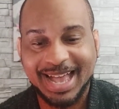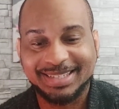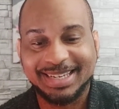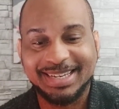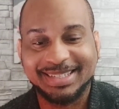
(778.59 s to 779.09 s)

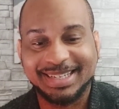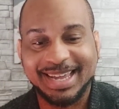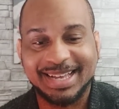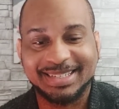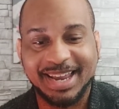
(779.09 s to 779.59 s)
SEC
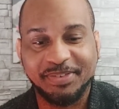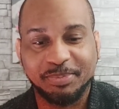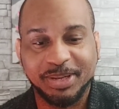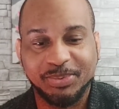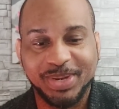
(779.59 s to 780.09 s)
has
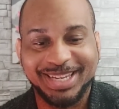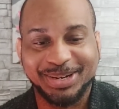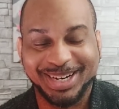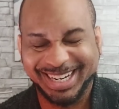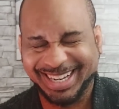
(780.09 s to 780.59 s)
never been
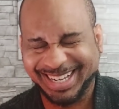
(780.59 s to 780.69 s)
weaker.